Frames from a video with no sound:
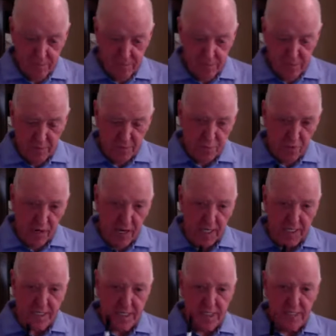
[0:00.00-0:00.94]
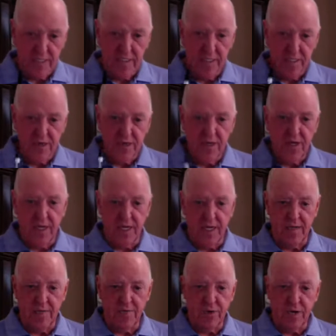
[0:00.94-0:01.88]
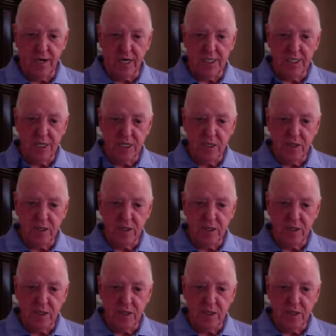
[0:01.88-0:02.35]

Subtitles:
the product isn't the thing. Products are